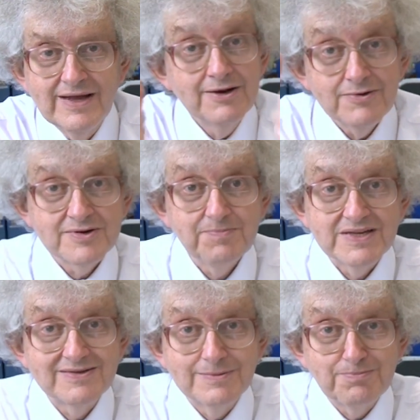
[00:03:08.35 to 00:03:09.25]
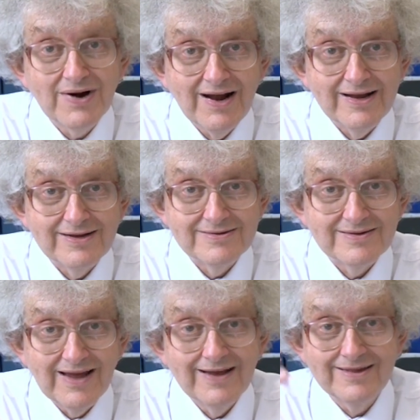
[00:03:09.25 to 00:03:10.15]
He looked a bit
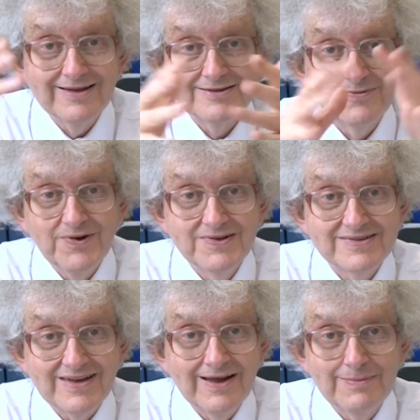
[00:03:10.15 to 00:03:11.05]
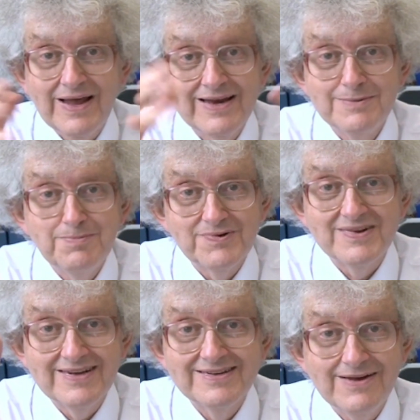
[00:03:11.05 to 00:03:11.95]
surprised. I think it's the first time
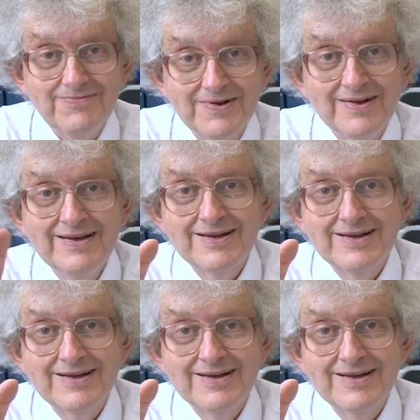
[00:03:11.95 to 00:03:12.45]
anybody had ever